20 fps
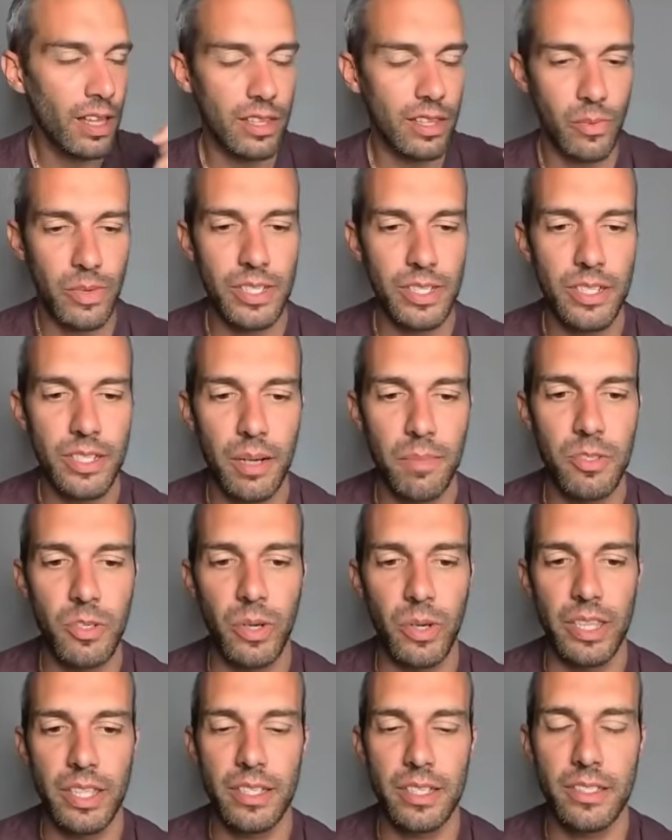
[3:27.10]
The reason I'm
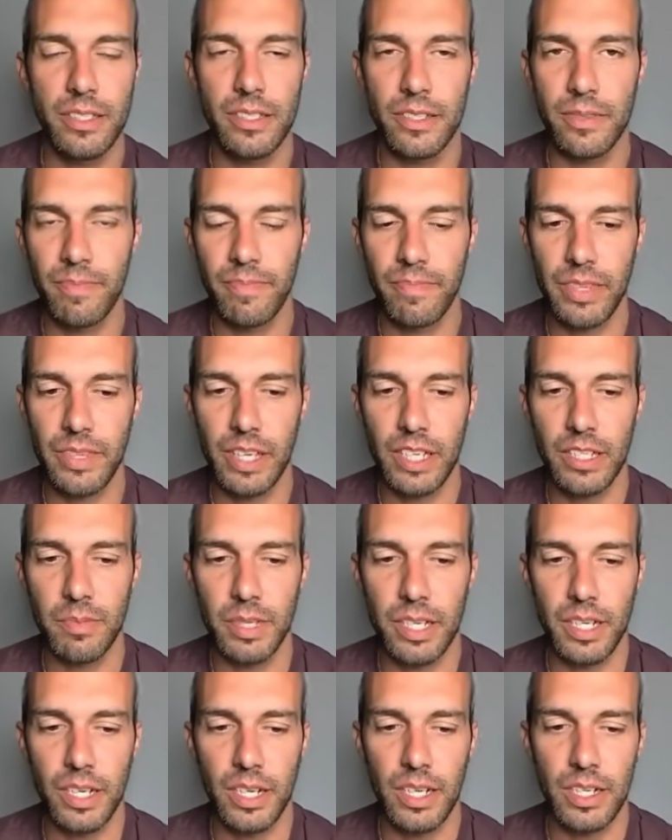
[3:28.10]
doing this is
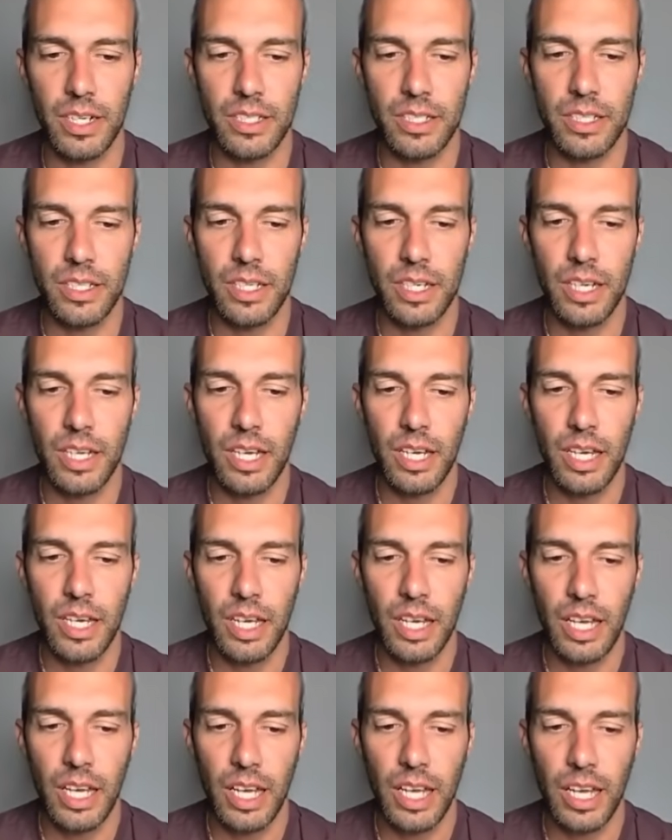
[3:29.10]
because
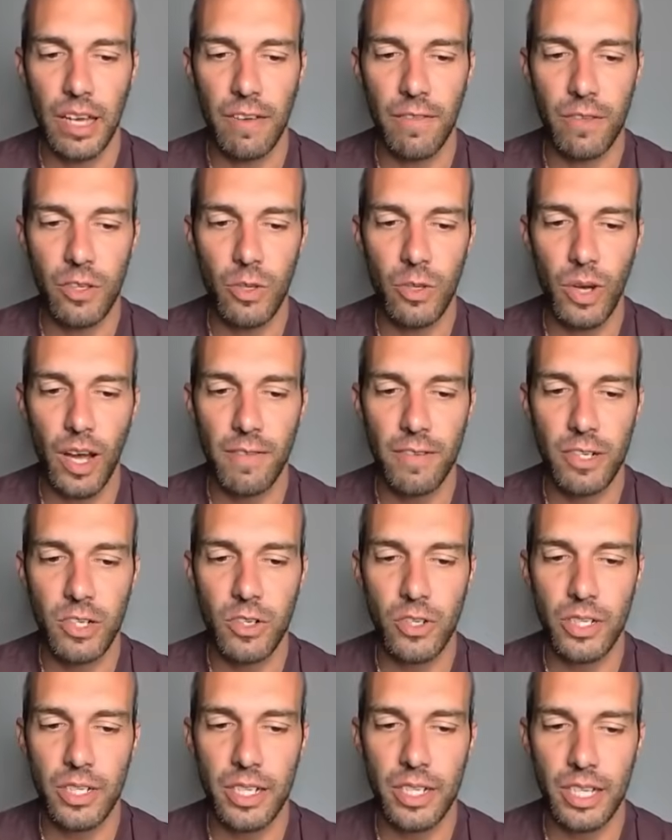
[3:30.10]
if you have a
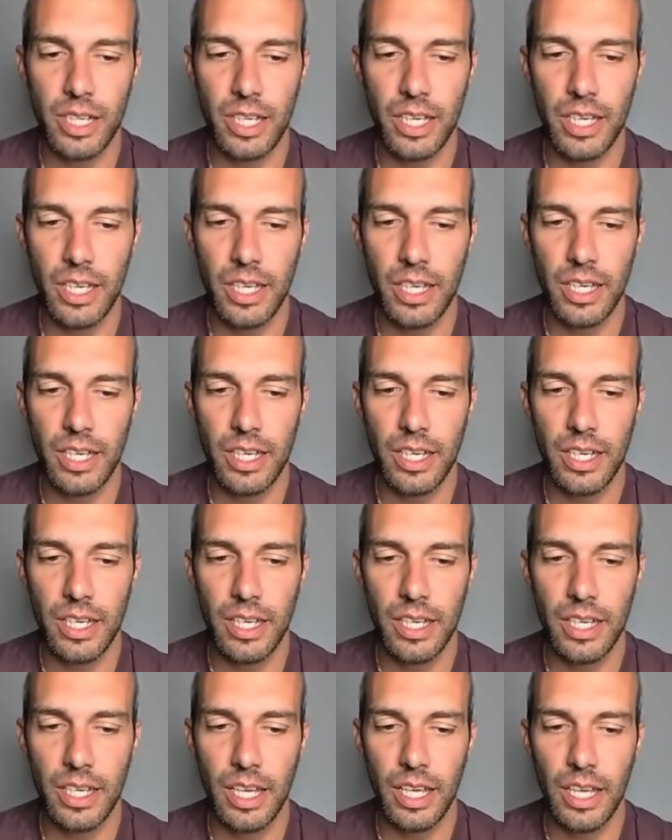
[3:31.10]
Credilli
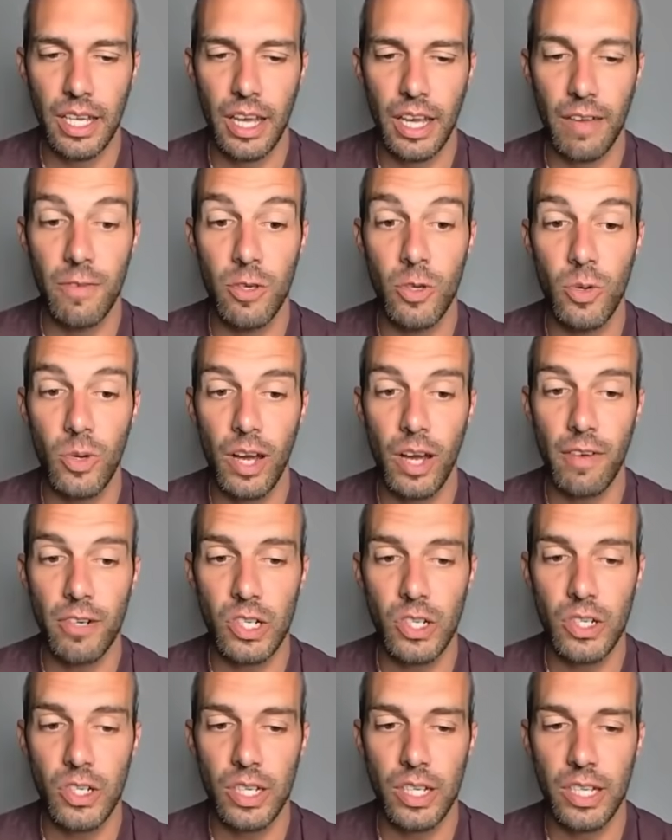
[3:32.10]

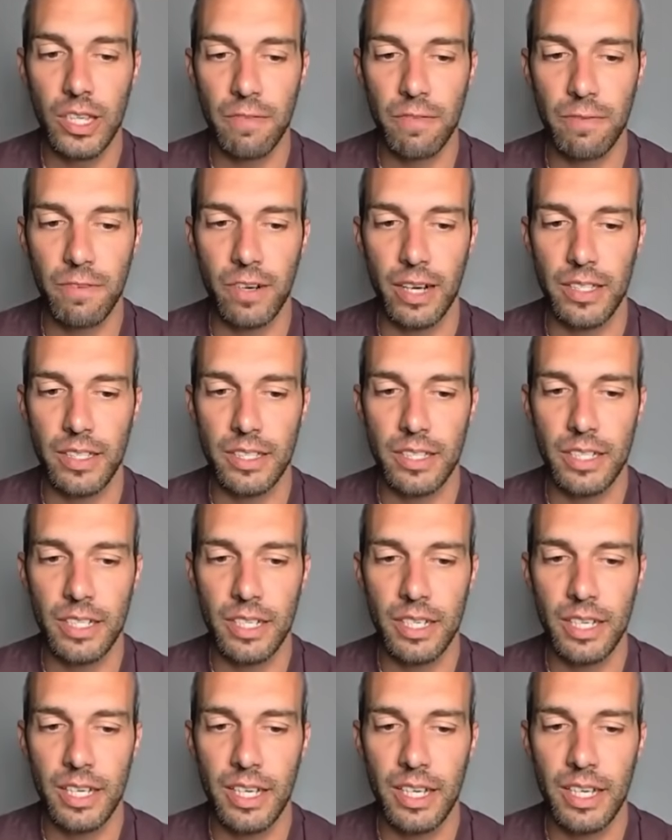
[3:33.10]
in the front,